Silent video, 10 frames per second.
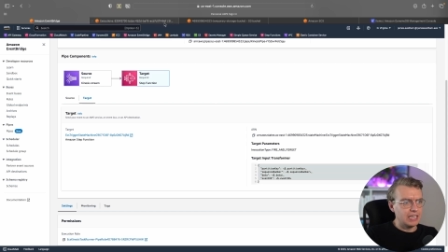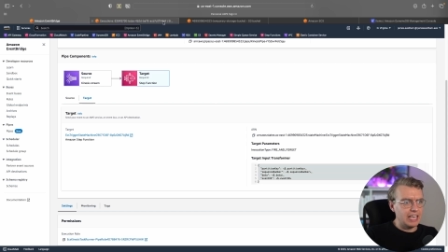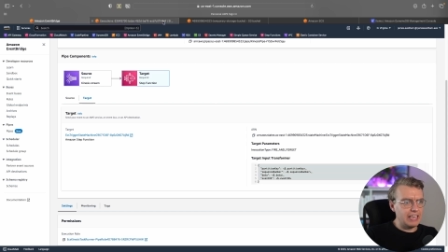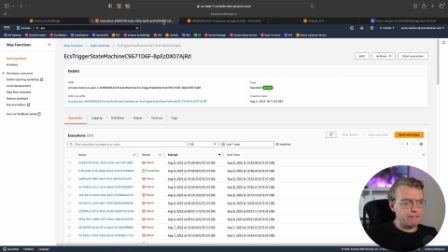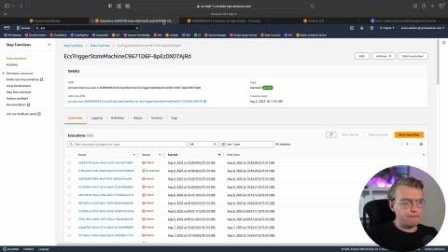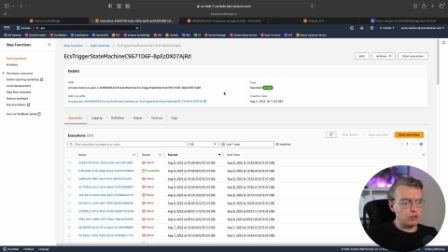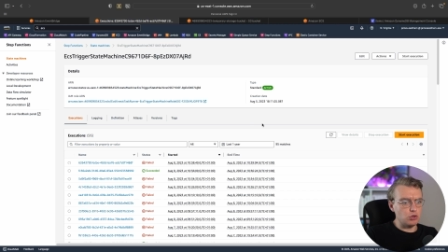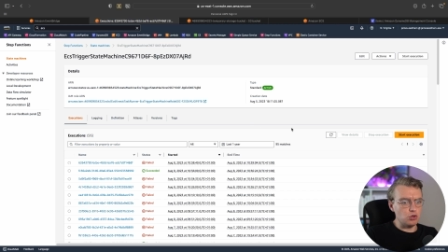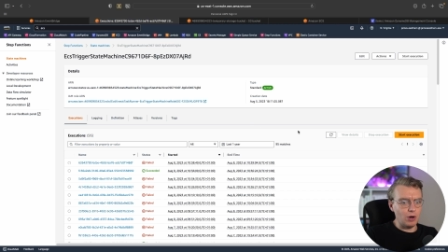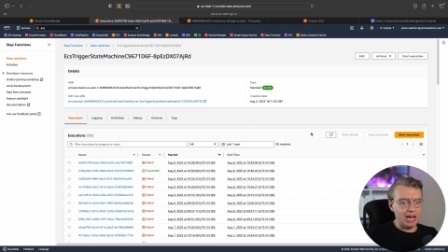If
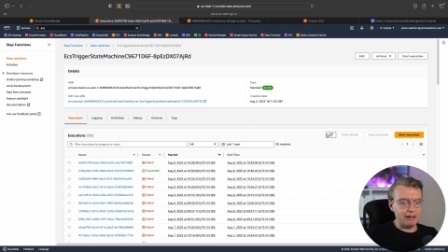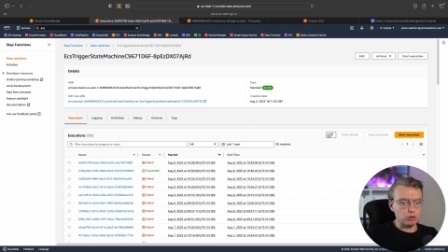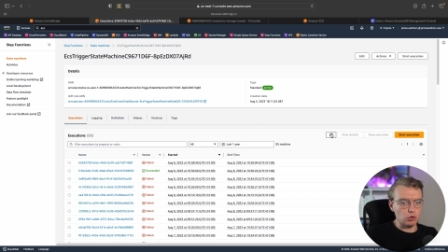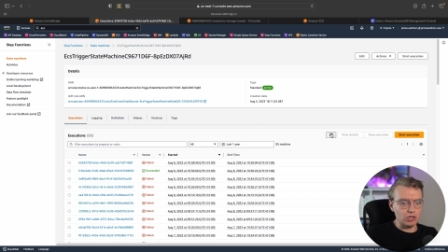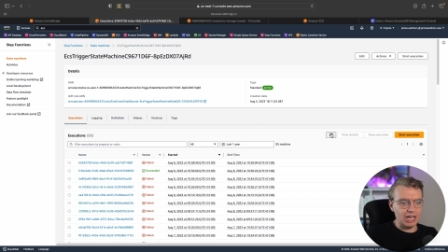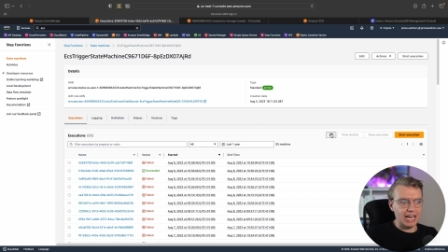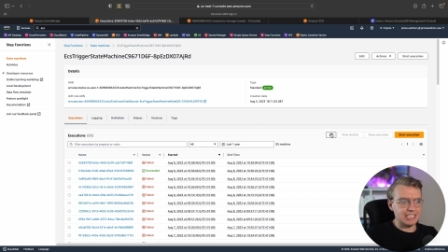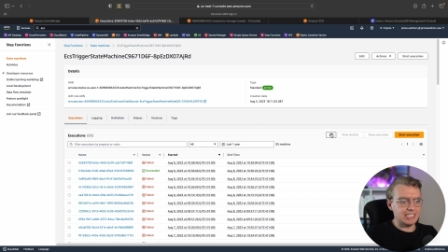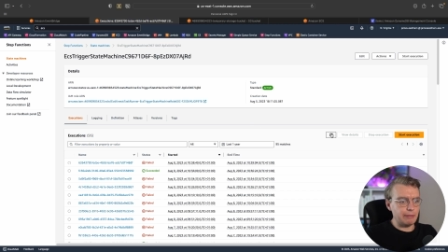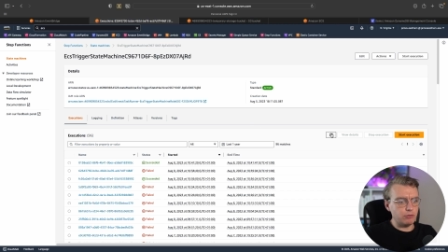you have a look at
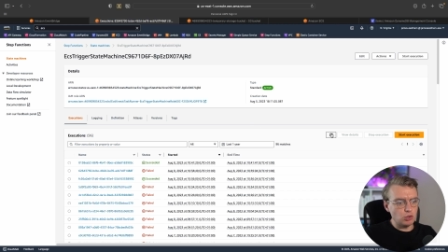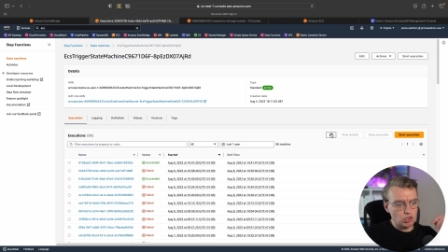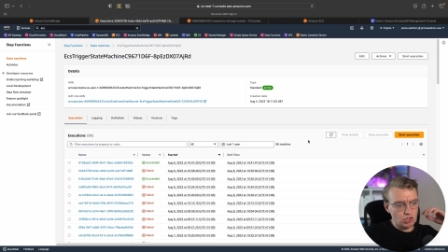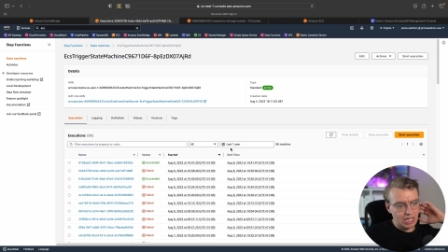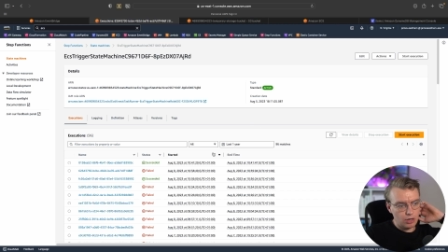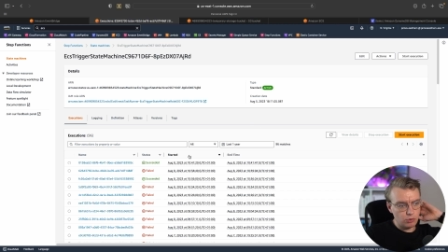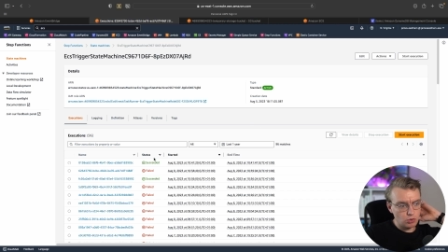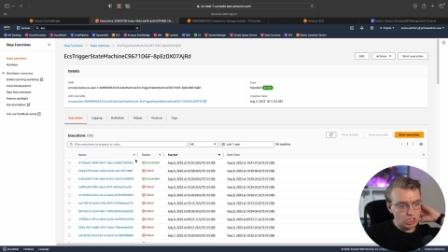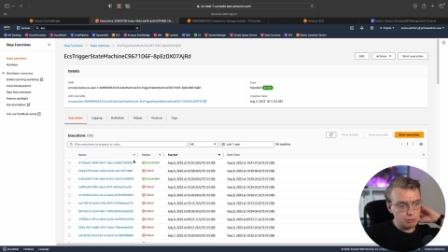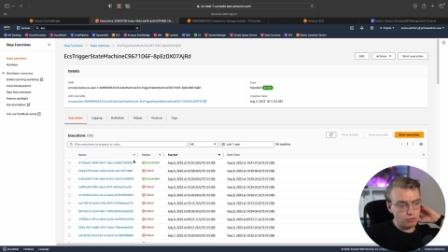step functions now, you'll
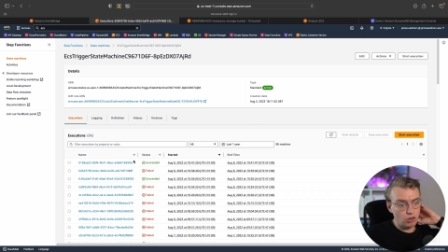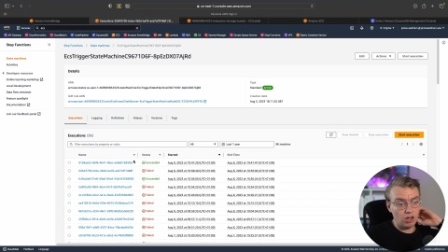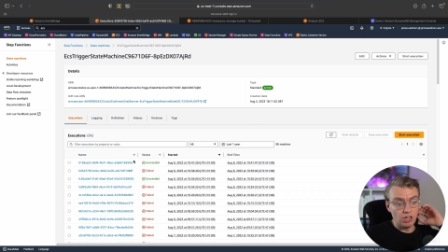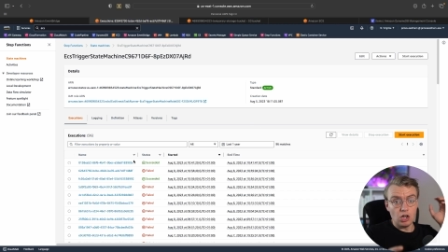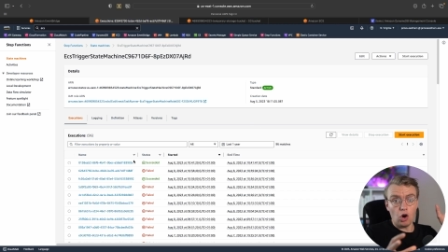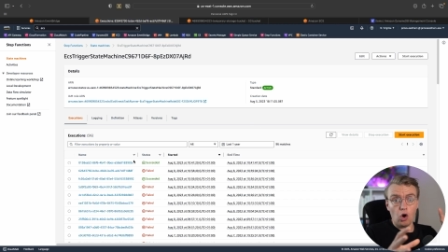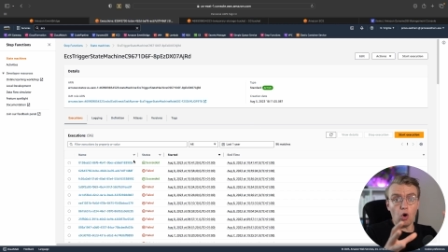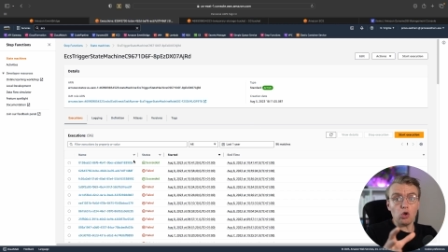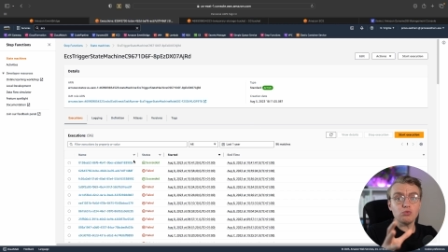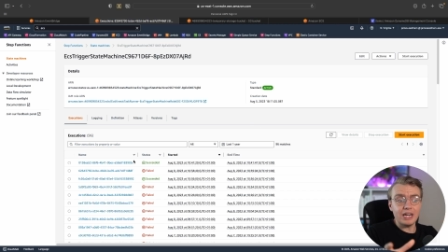see we've got
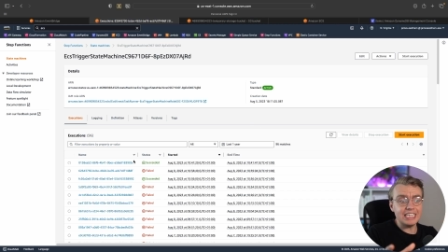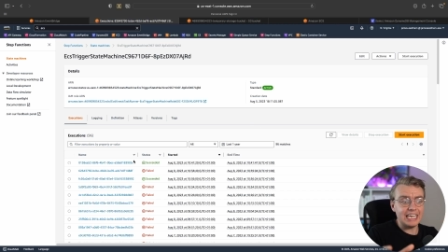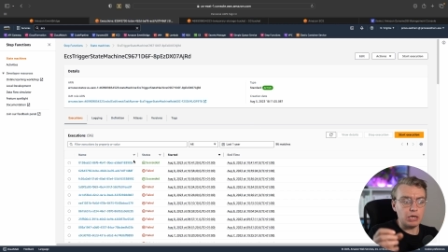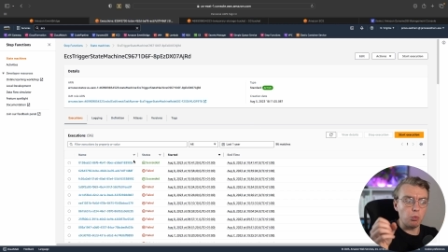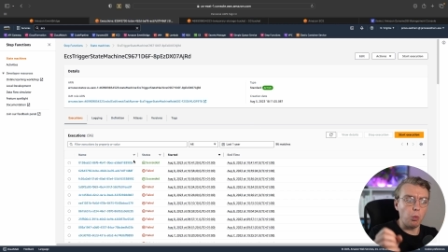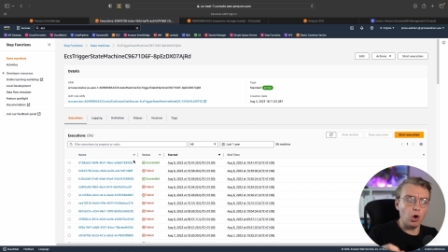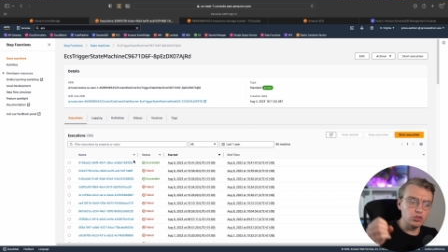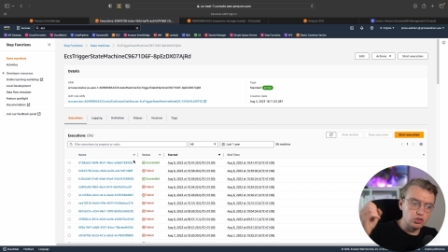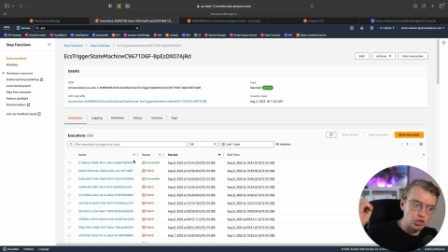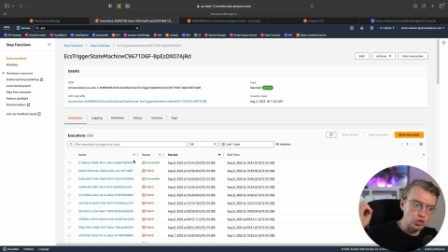already one
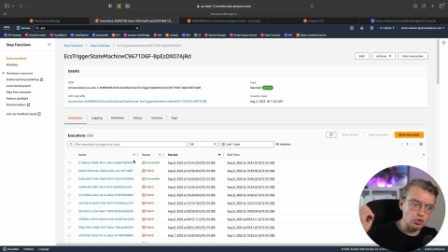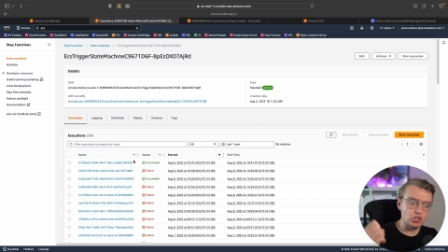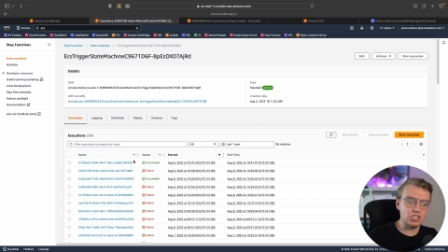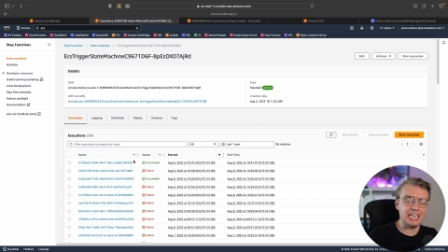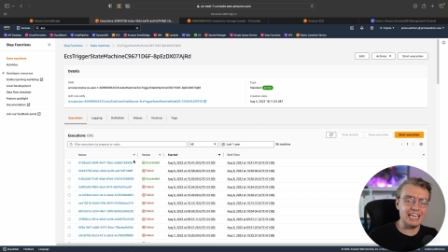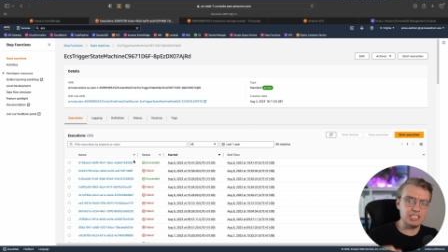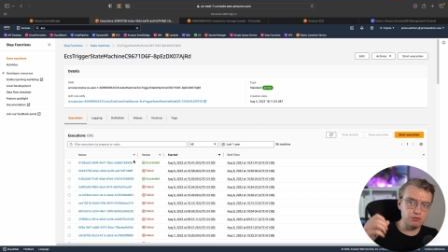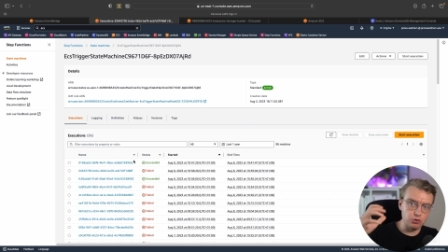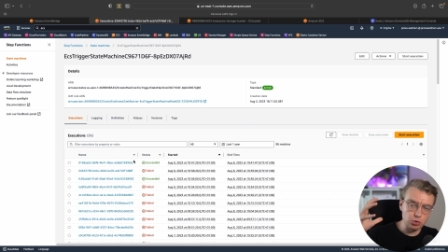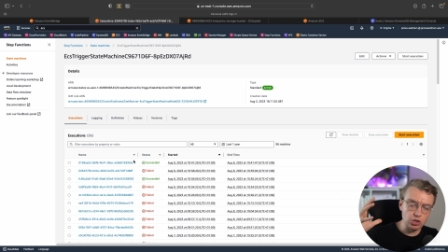
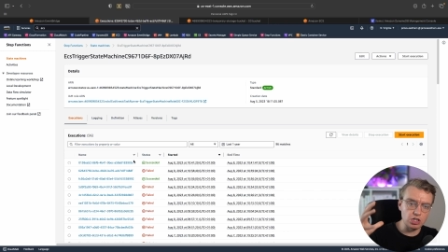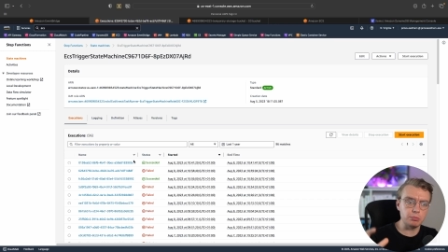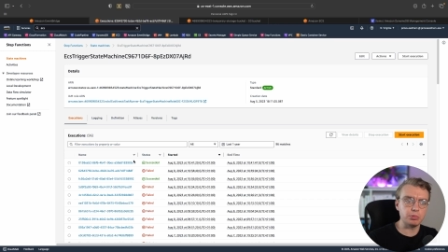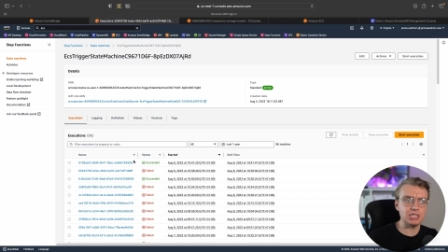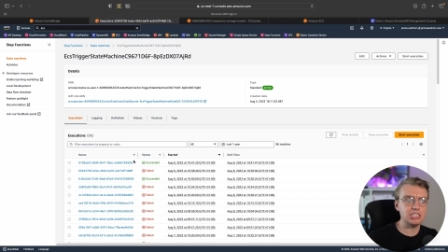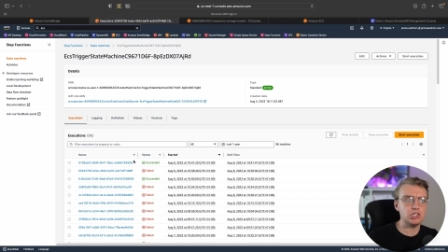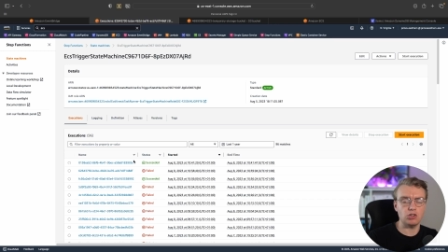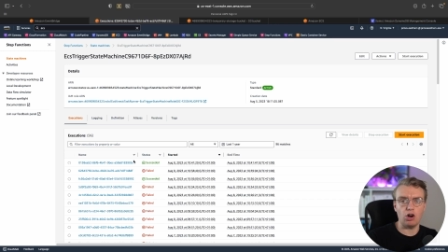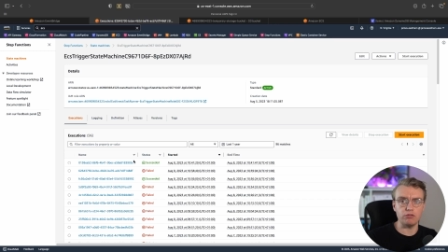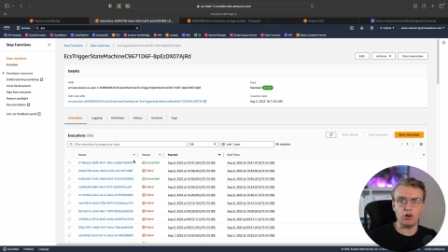successful completion
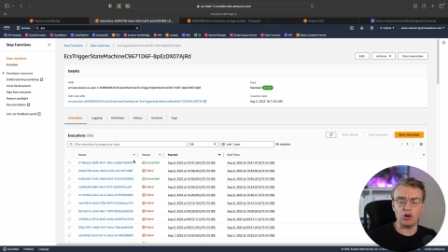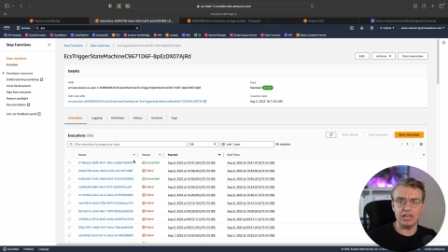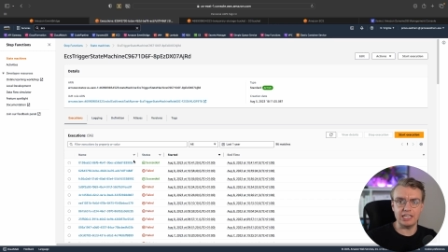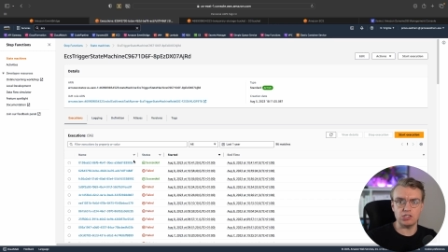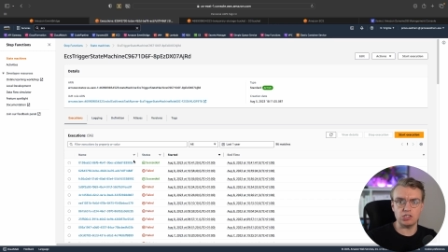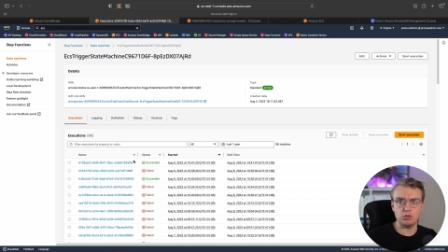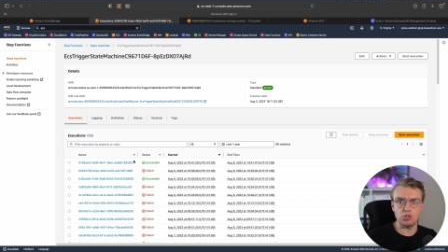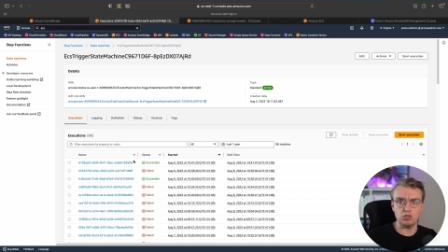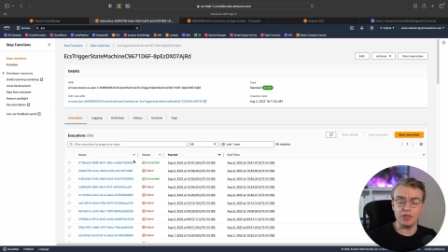of our execution.